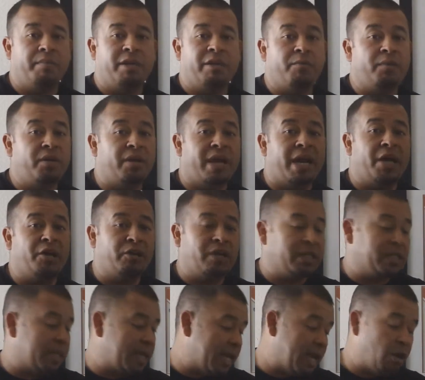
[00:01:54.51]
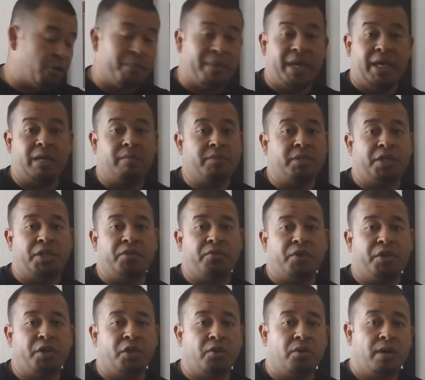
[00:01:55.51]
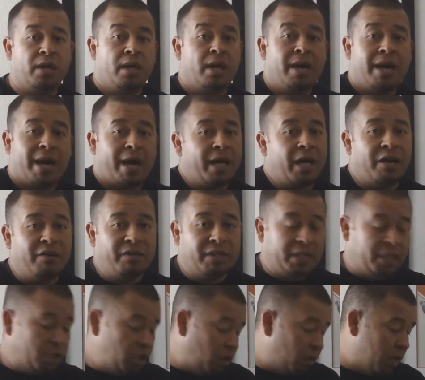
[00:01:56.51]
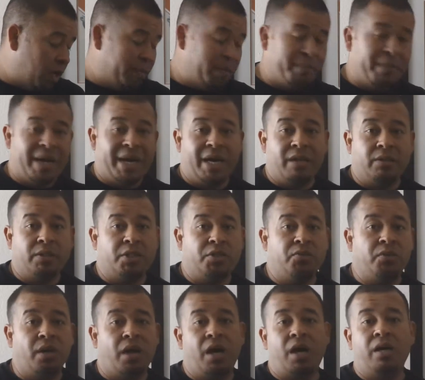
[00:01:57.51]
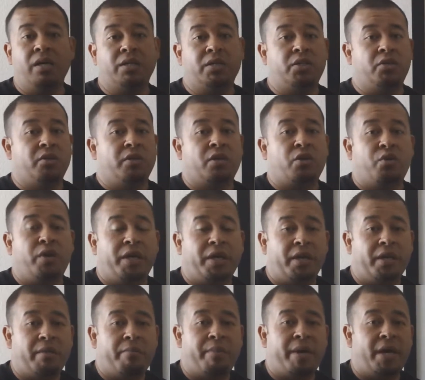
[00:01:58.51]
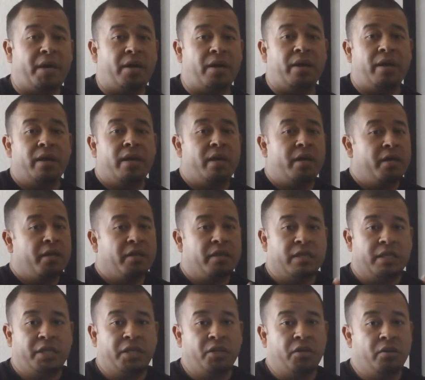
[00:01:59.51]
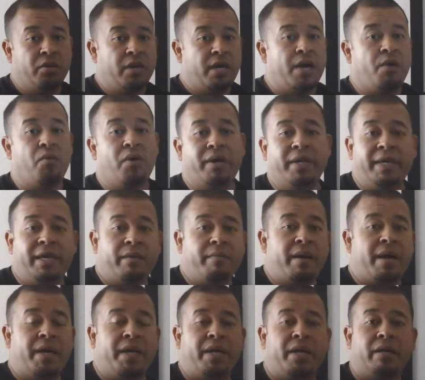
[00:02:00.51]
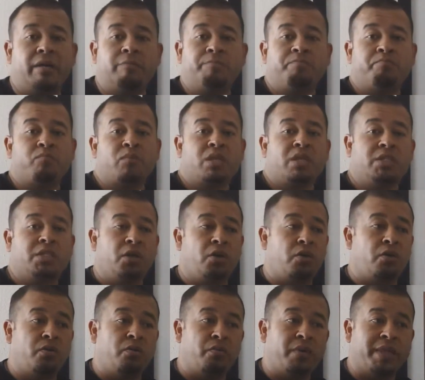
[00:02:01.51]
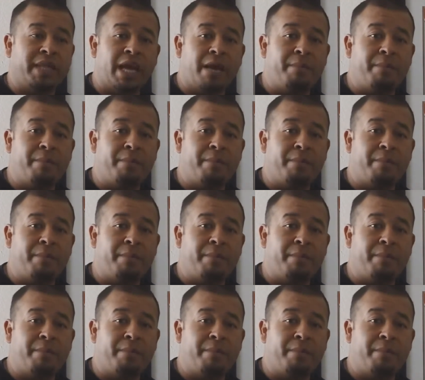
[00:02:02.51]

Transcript: give me your address, and I'll mail them to you. I obviously don't want them in my house too long, so the quicker the better. I want to get them out of here. So with